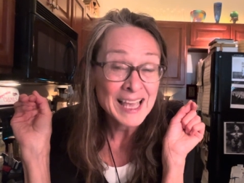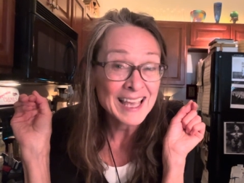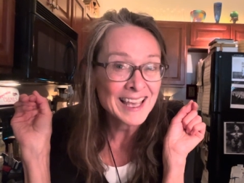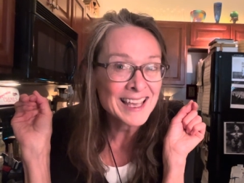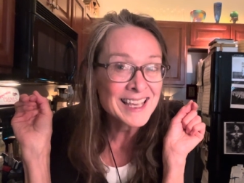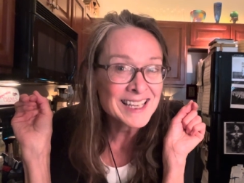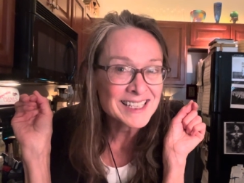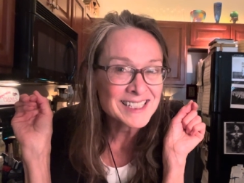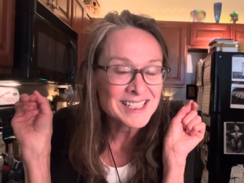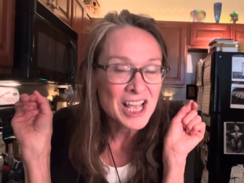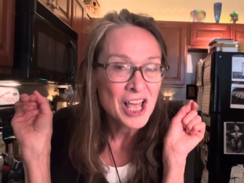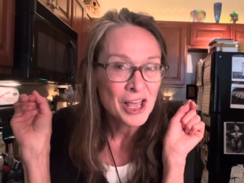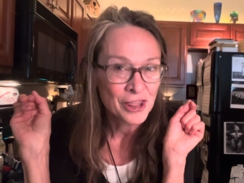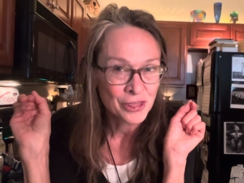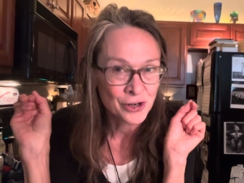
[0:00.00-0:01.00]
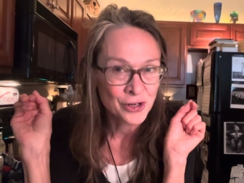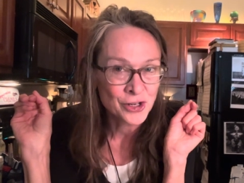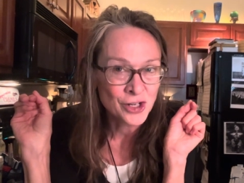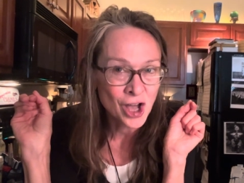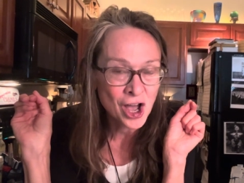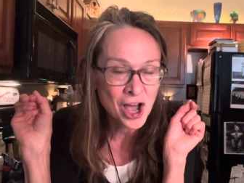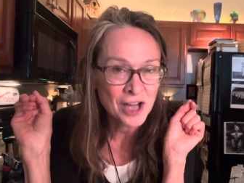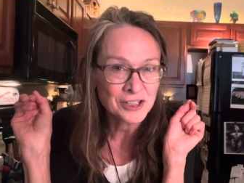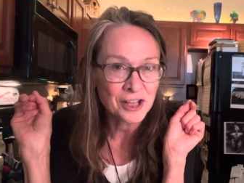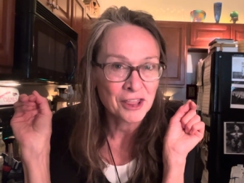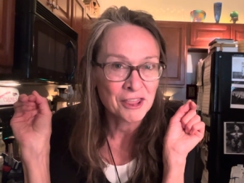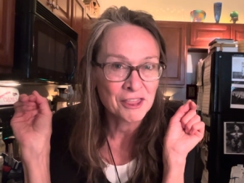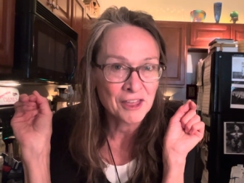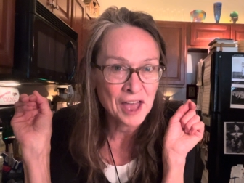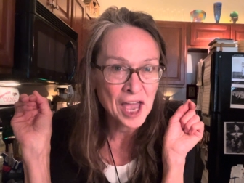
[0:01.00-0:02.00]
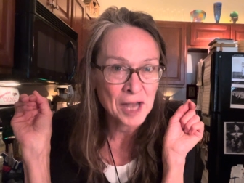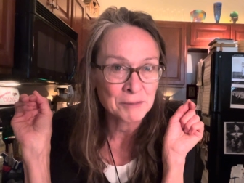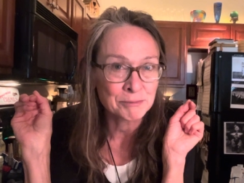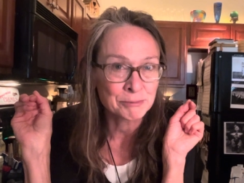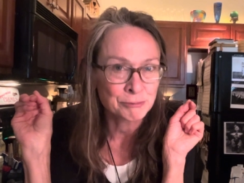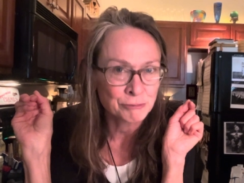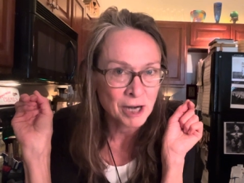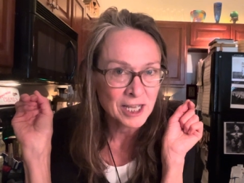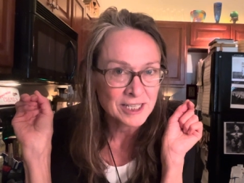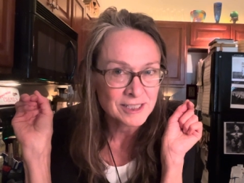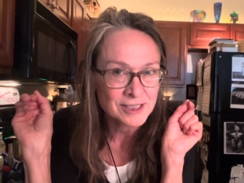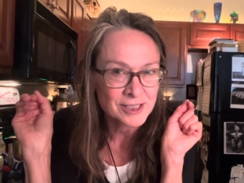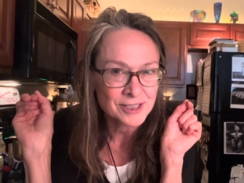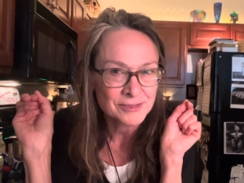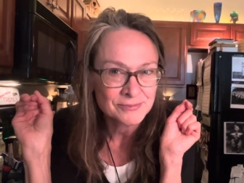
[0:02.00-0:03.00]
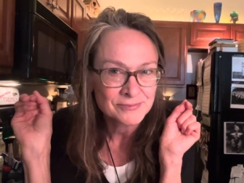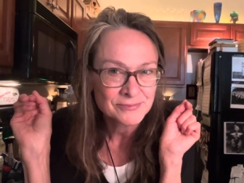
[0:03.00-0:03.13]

And they're not that bright.